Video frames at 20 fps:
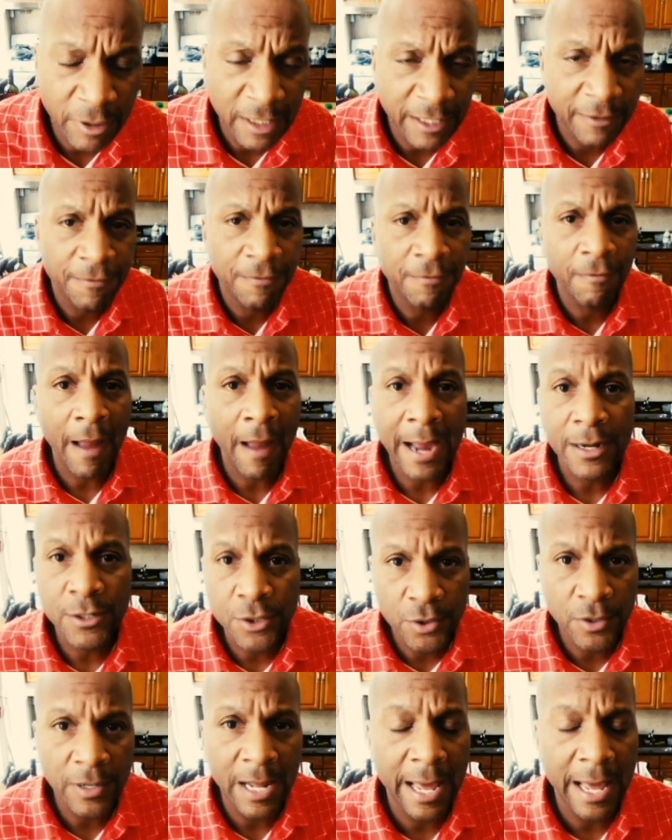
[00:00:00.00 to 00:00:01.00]
Really
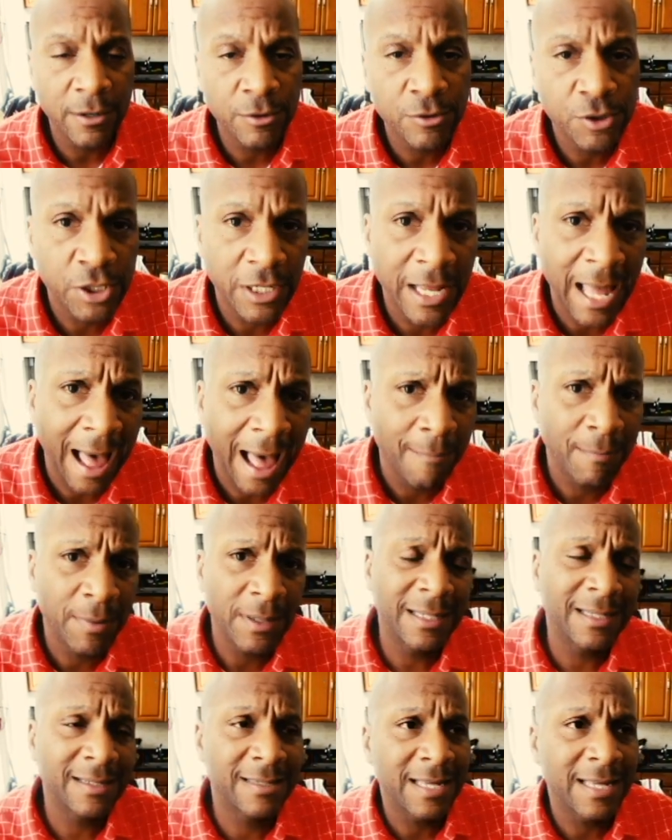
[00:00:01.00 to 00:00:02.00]
fractured energy
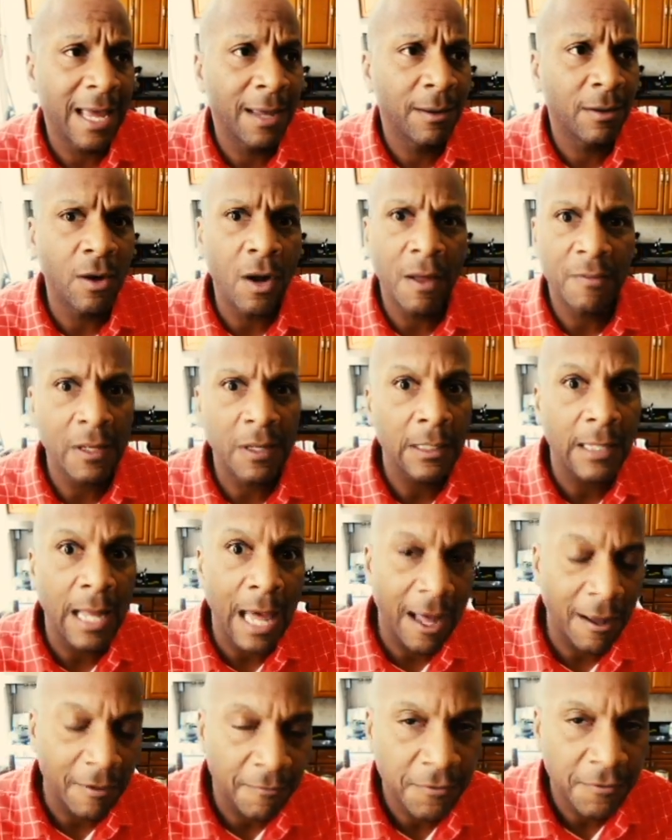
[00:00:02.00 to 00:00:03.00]
happening, say, on the
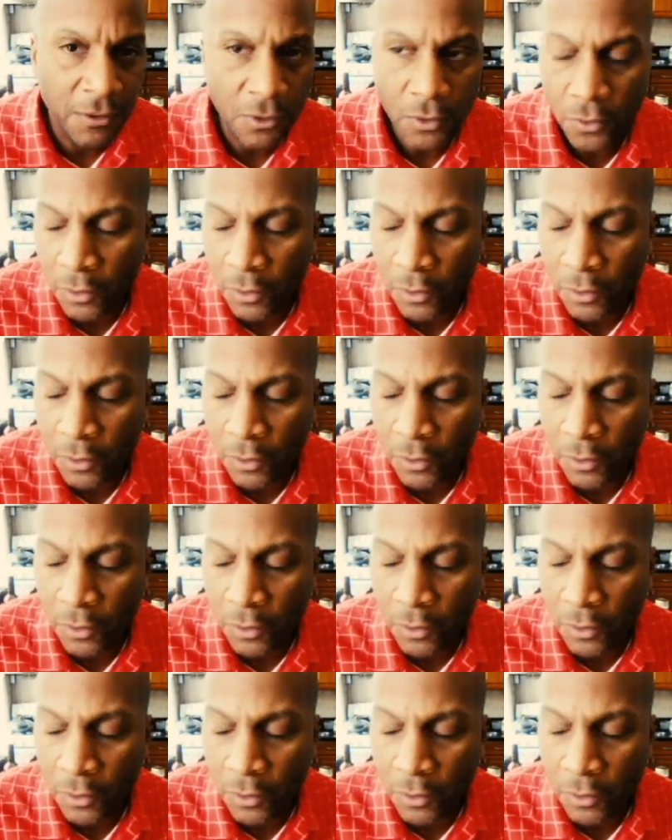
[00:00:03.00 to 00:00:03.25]
left